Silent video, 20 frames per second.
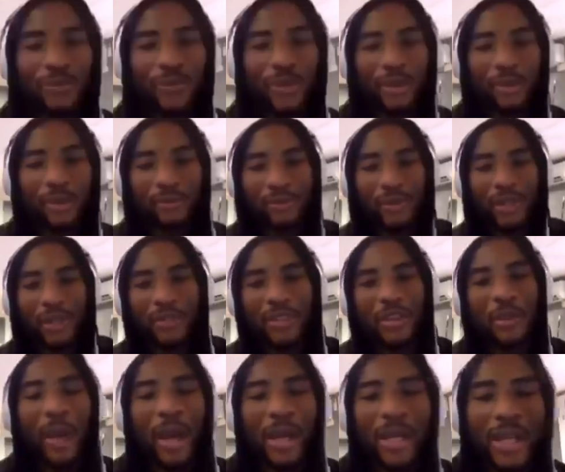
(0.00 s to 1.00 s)
you feel if
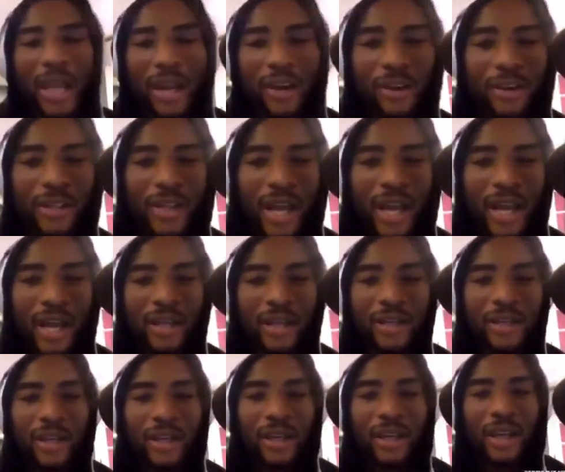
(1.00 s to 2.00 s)
somebody got
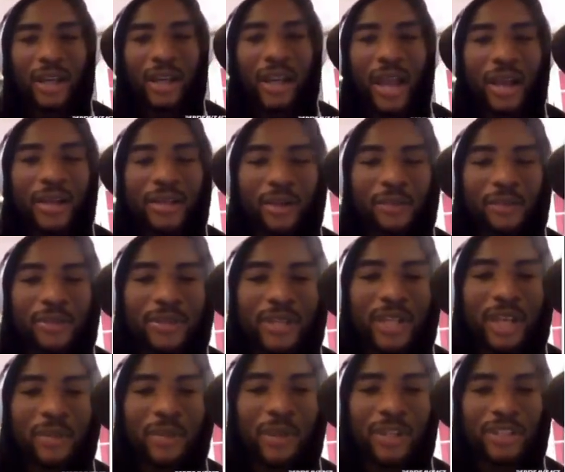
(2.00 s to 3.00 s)
online and had something to
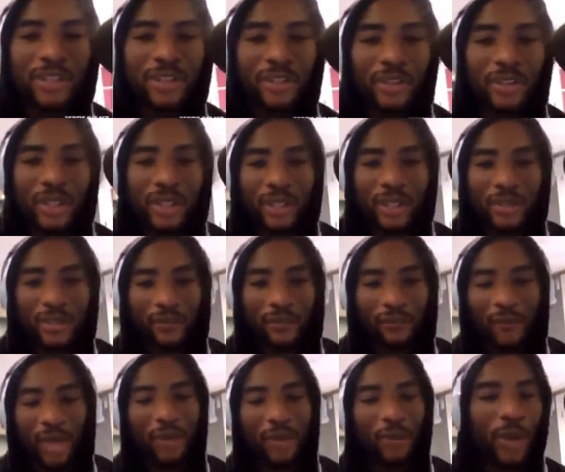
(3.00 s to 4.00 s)
say about your kids
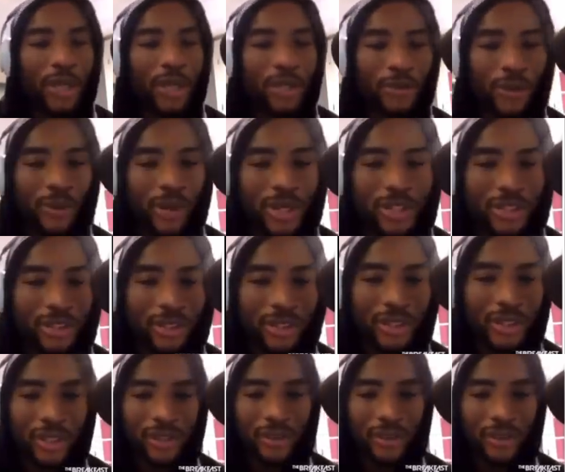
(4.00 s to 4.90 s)
and the way you raise your